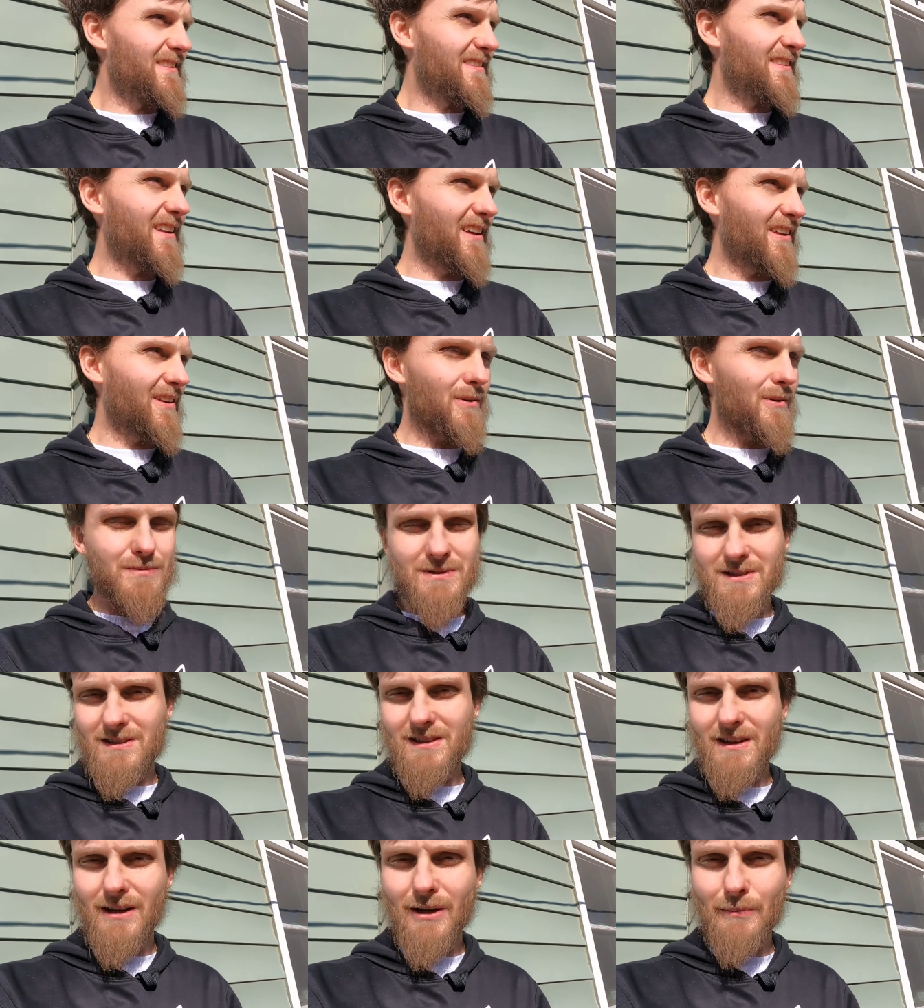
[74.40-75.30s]
not
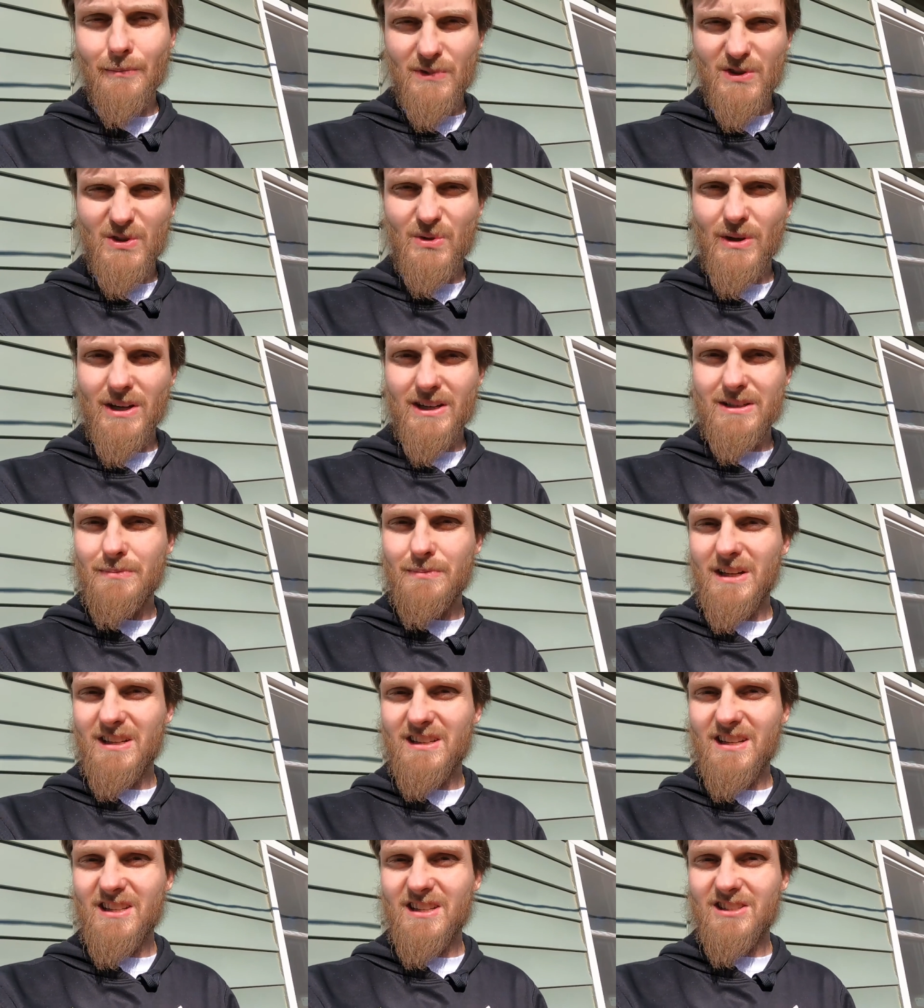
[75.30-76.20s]
up to
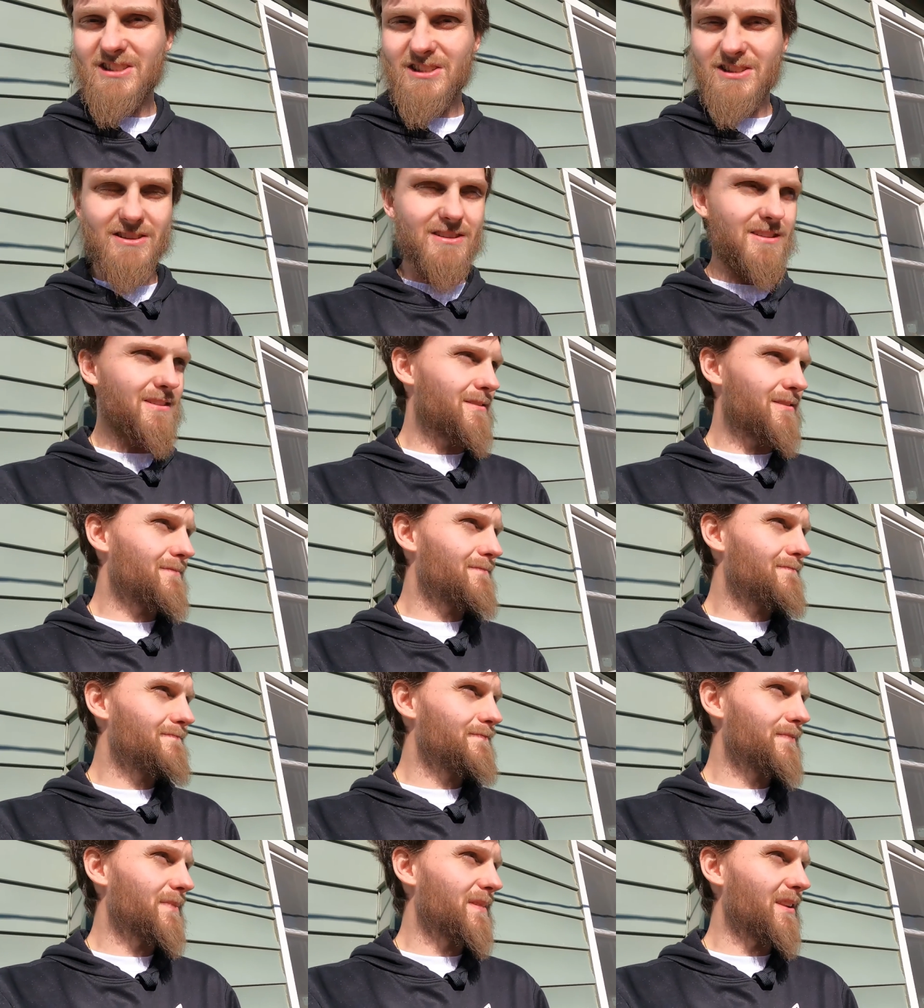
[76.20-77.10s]
expectation,
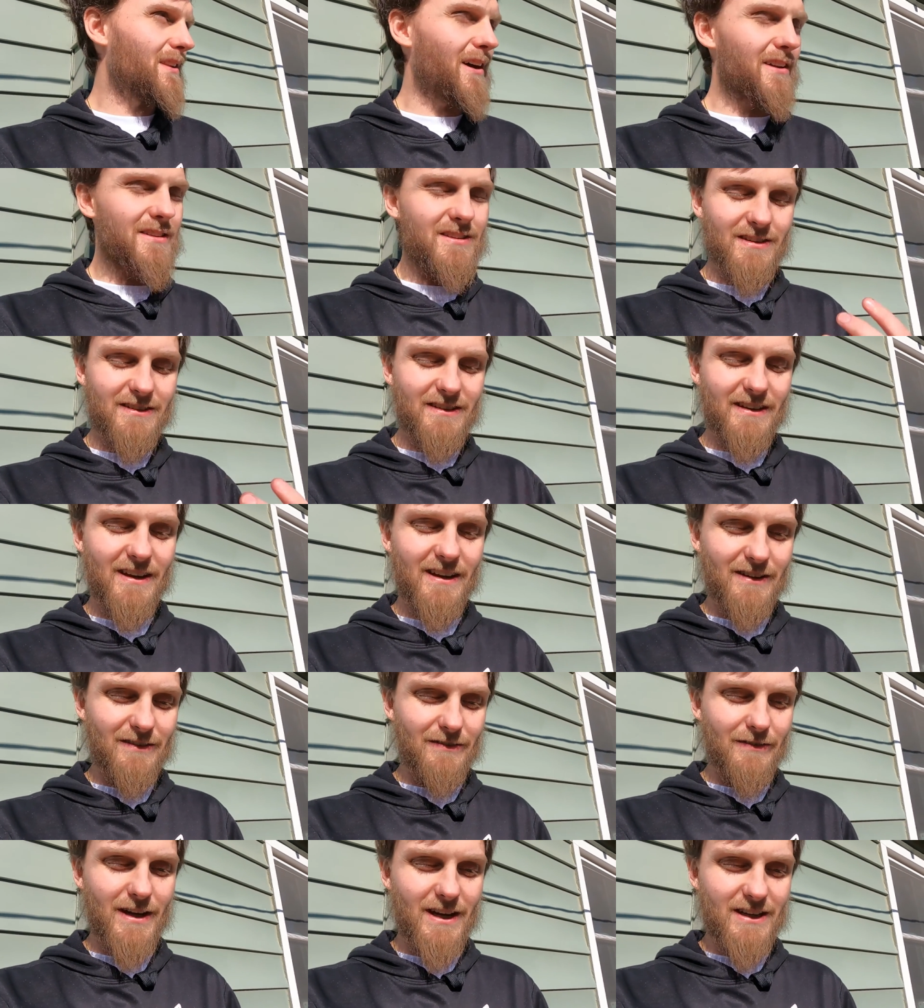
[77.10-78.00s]
not to
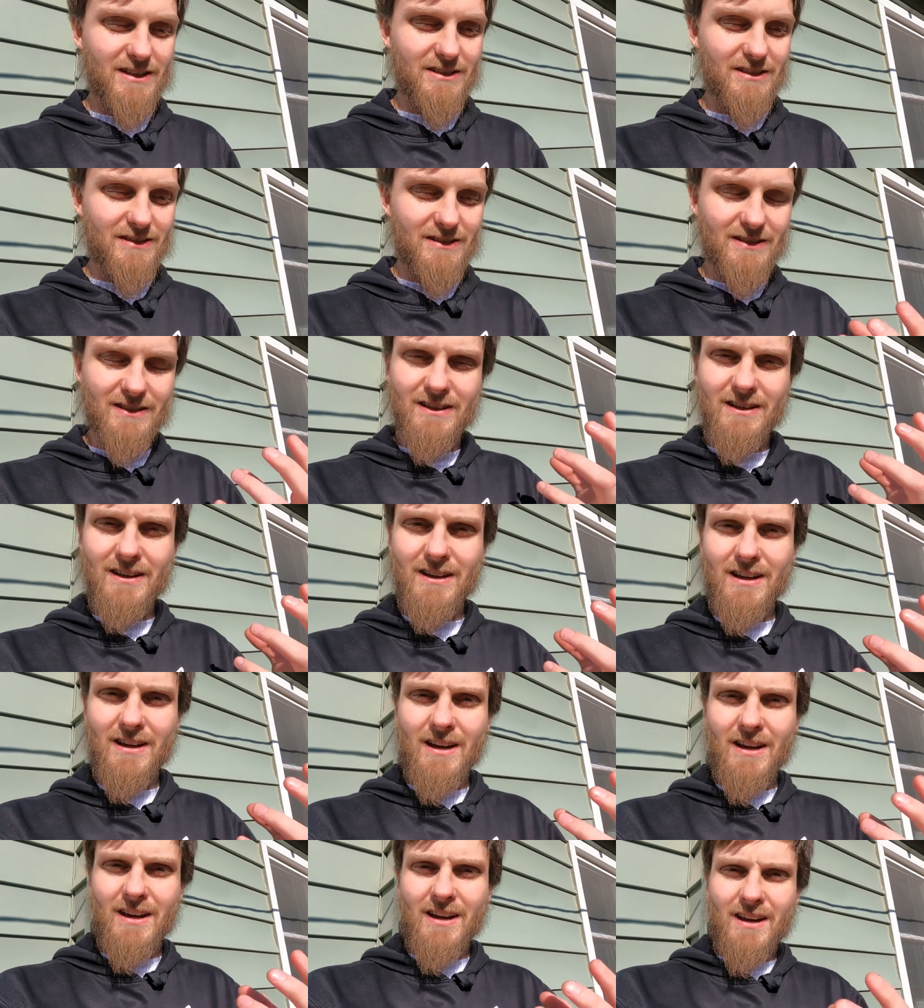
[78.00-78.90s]
satisfaction.
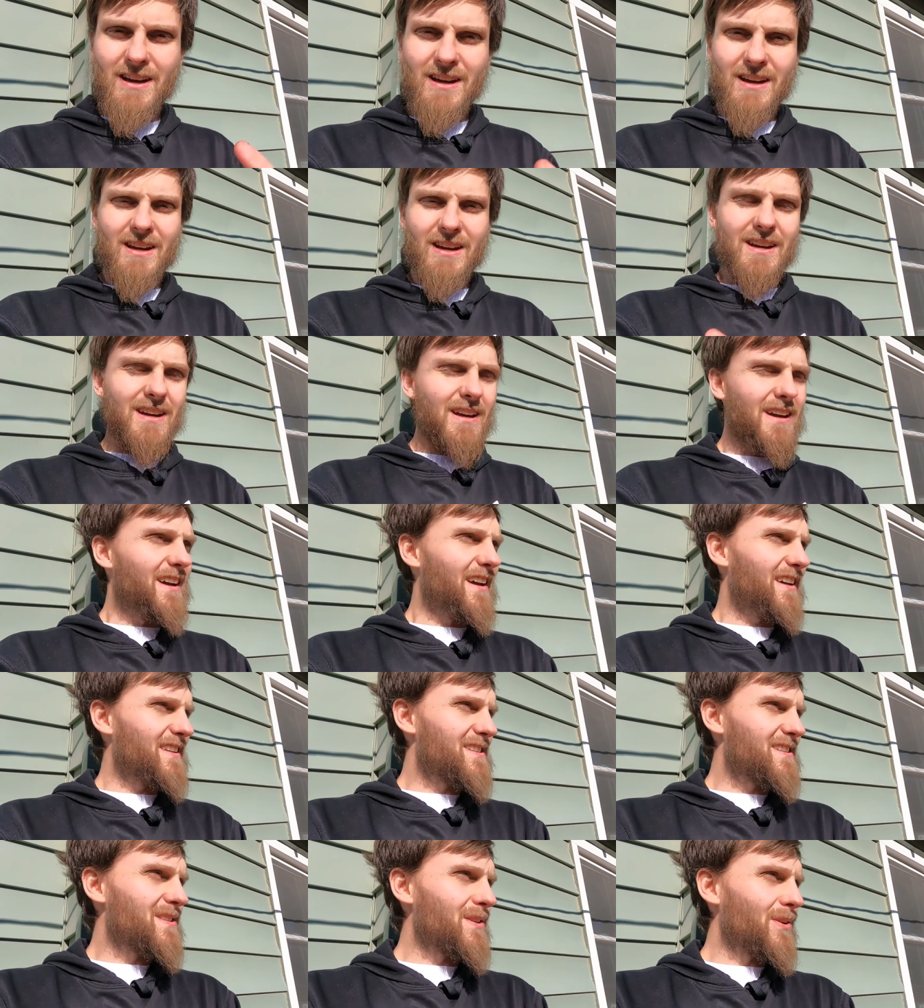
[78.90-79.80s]

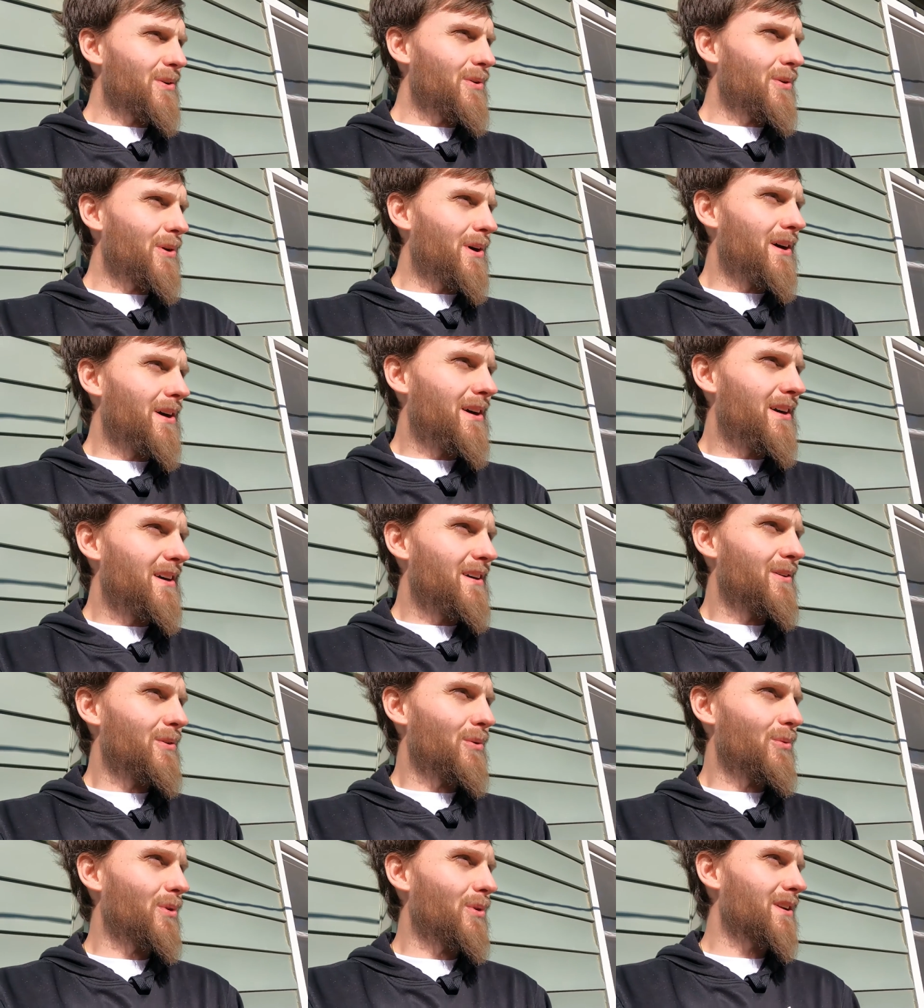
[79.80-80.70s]
And so,
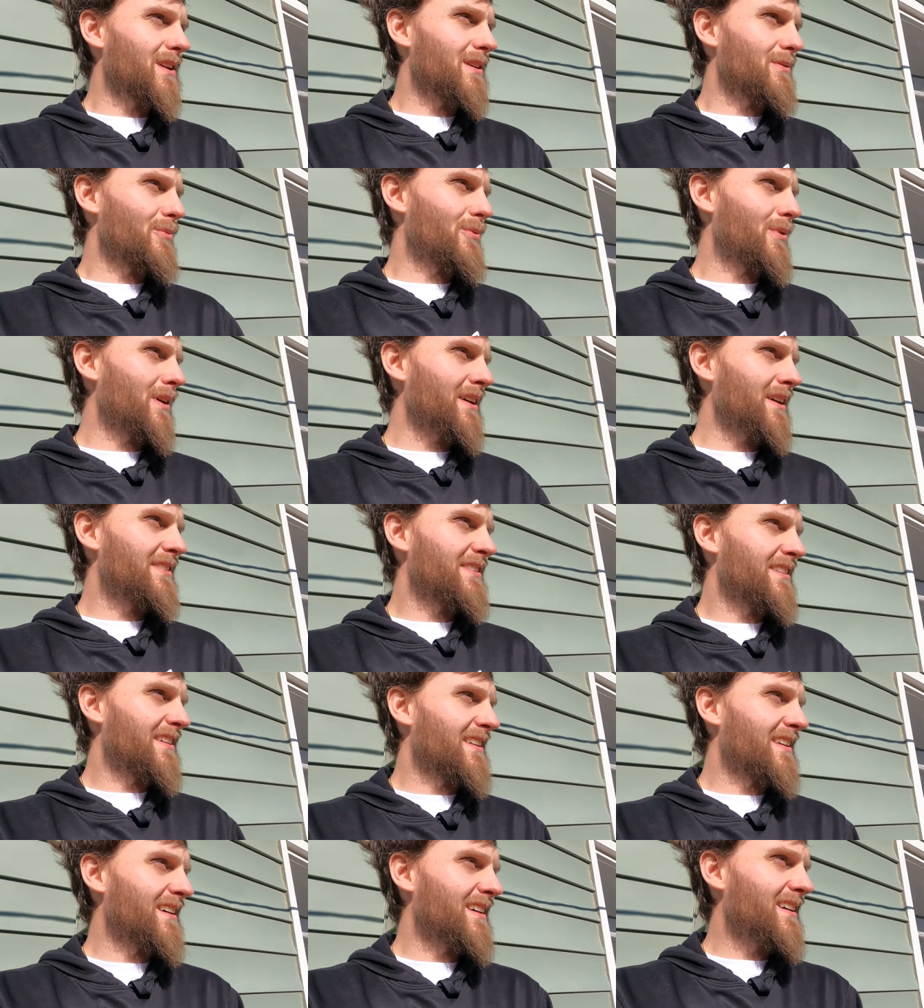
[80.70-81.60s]
what it read
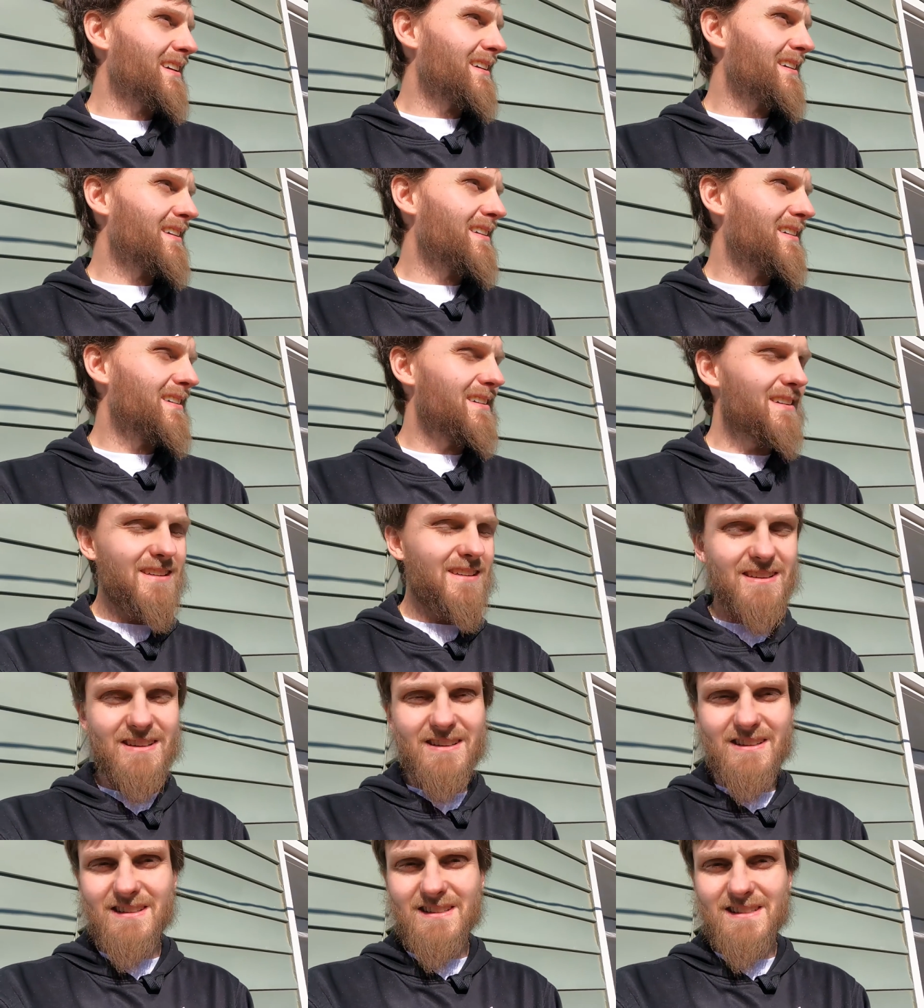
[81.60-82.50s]
today
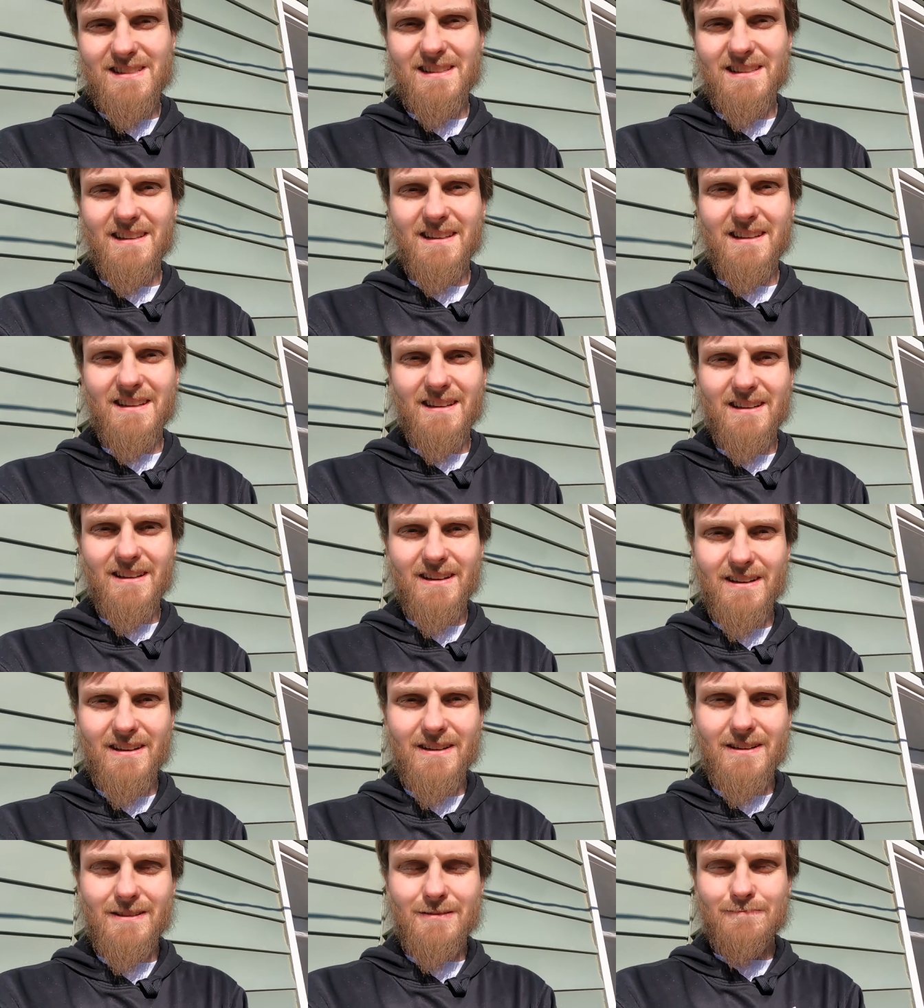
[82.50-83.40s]
is that
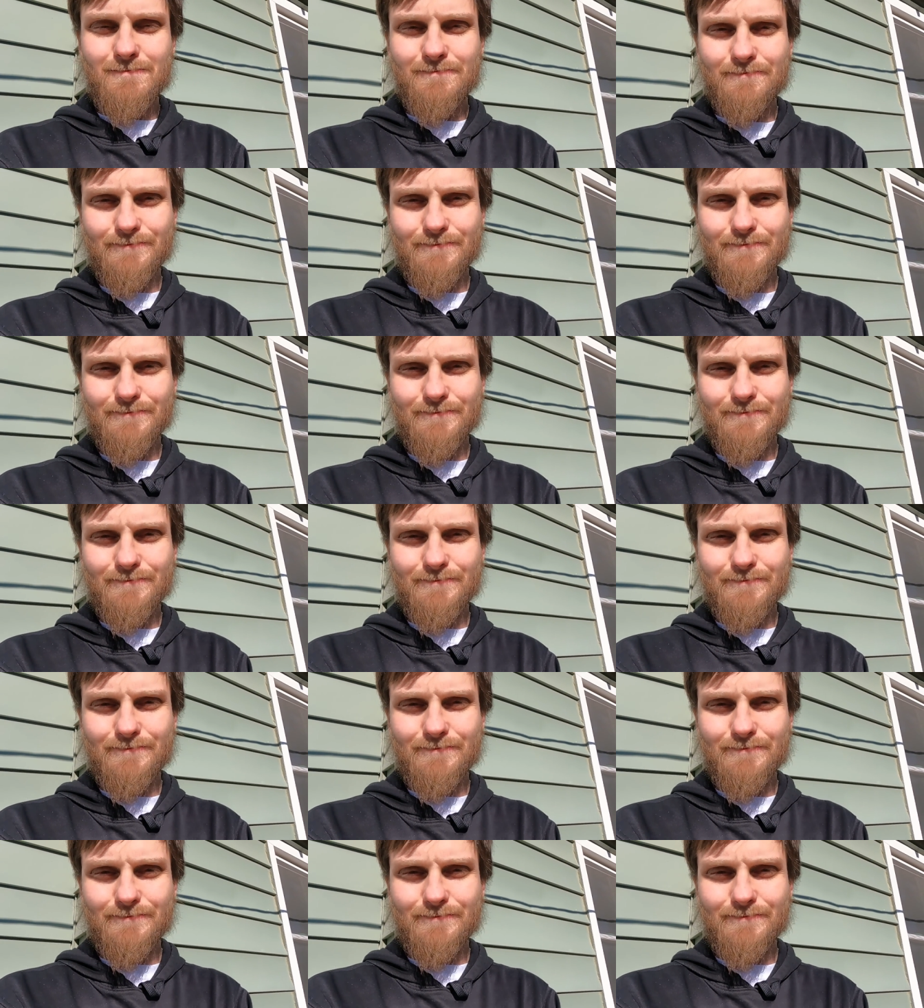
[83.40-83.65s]
uh,